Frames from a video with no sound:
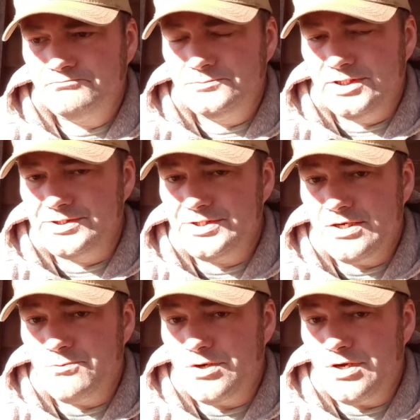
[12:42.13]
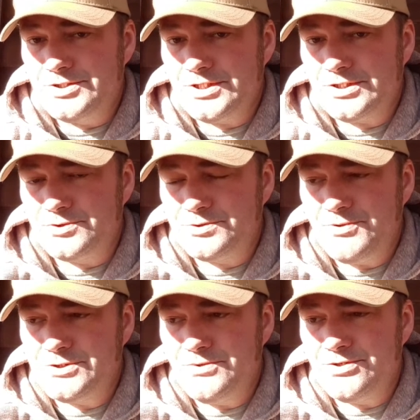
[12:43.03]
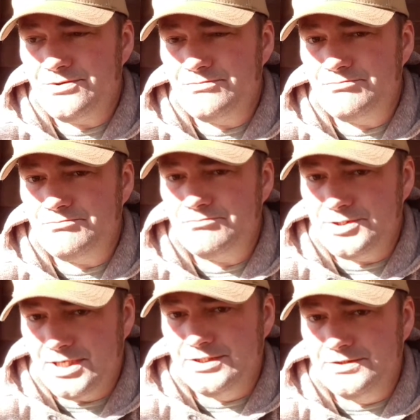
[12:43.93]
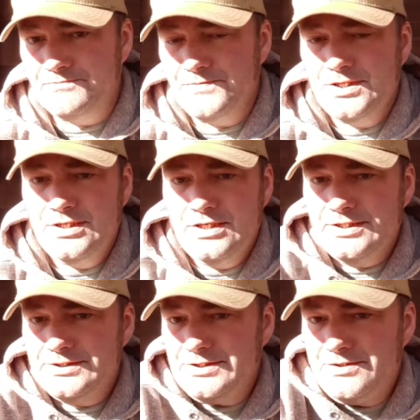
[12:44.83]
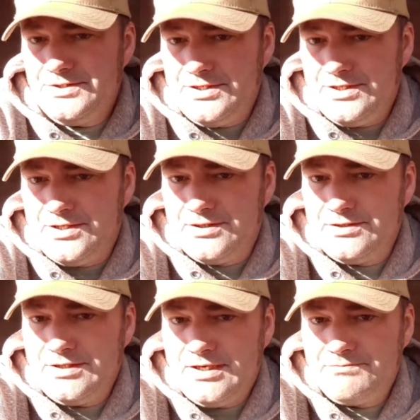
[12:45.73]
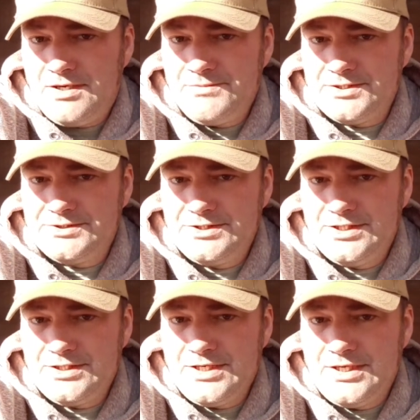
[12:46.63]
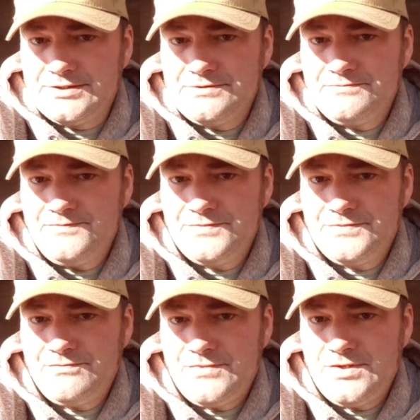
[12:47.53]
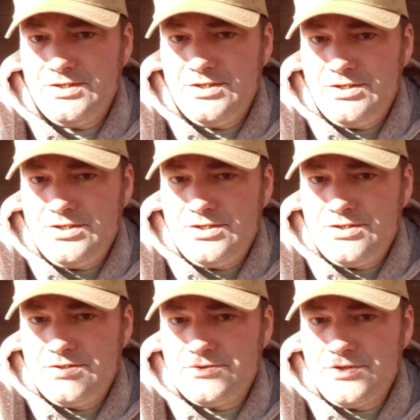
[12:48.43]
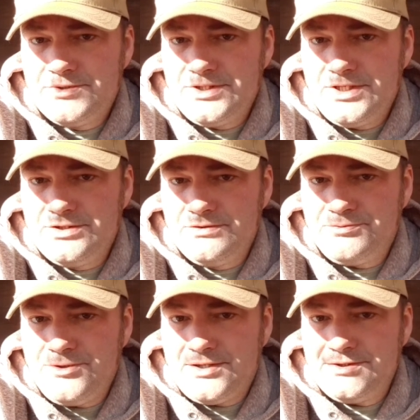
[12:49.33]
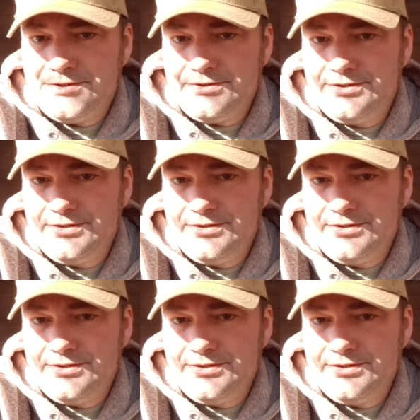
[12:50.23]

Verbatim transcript: like I said, I, I check the space weather daily. So yeah, I'm, I'm not seeing it, guys. Drama is not good practice.